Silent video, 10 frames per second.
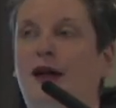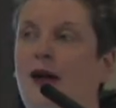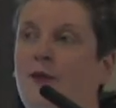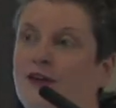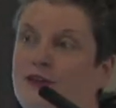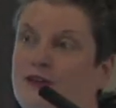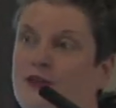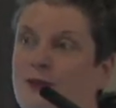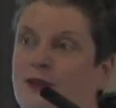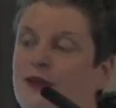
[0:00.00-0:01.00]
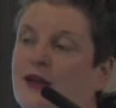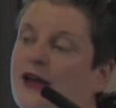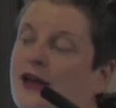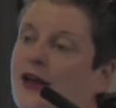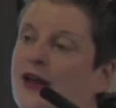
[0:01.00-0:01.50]
I wanted to be,
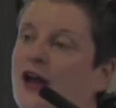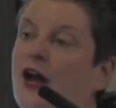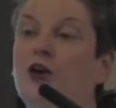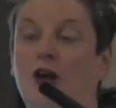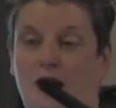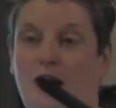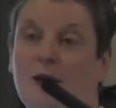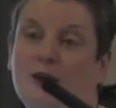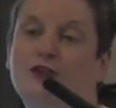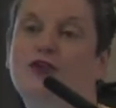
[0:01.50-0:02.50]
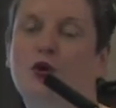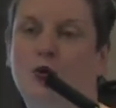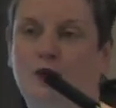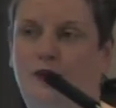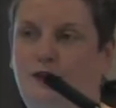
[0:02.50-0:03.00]
uh, an, I wanted to
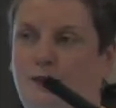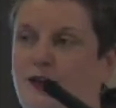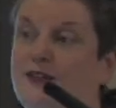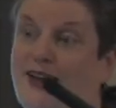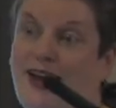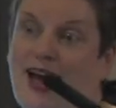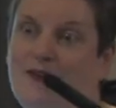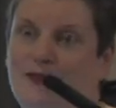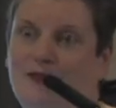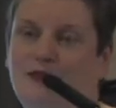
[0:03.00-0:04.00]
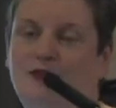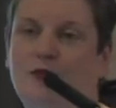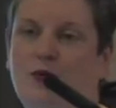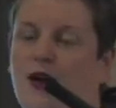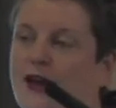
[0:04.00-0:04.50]
own it because I have it.
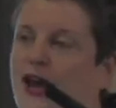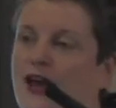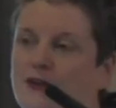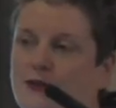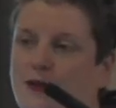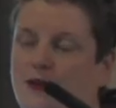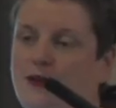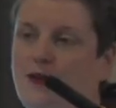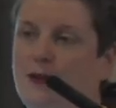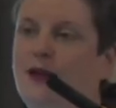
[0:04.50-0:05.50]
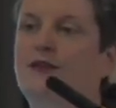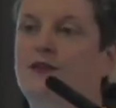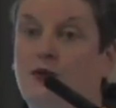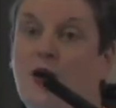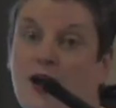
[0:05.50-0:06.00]
So I can't do anything about
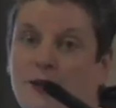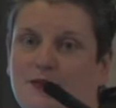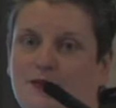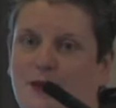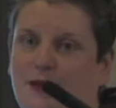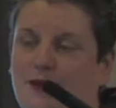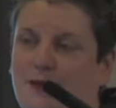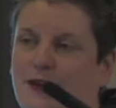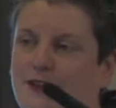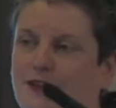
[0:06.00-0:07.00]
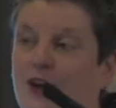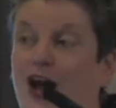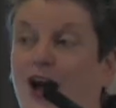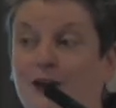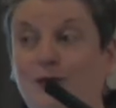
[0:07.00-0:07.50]
it, so I'm speaking about it.
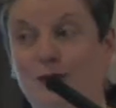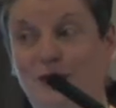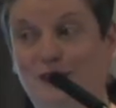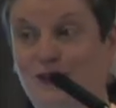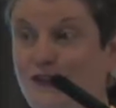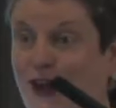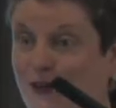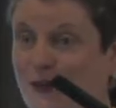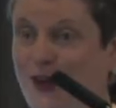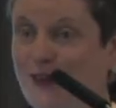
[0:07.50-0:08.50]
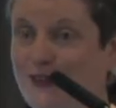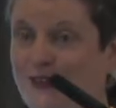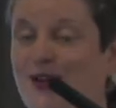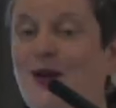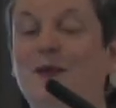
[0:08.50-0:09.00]
I don't want to shout about
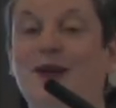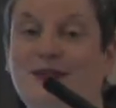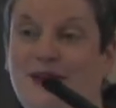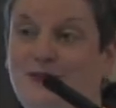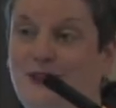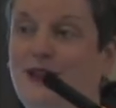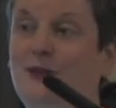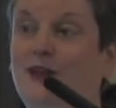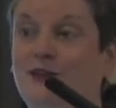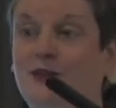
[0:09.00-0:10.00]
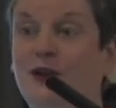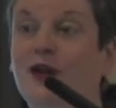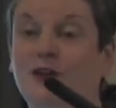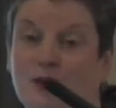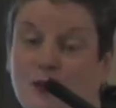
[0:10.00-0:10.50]
it, but I definitely want to,
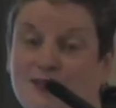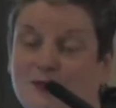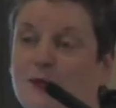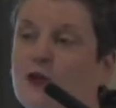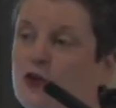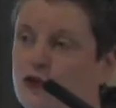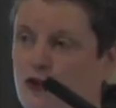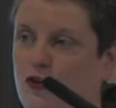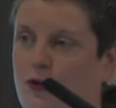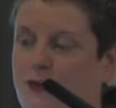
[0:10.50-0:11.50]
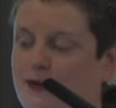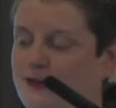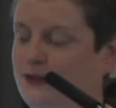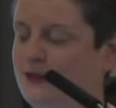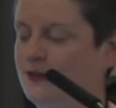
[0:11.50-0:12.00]
to whisper or talk
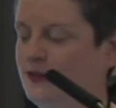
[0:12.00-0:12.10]
about it.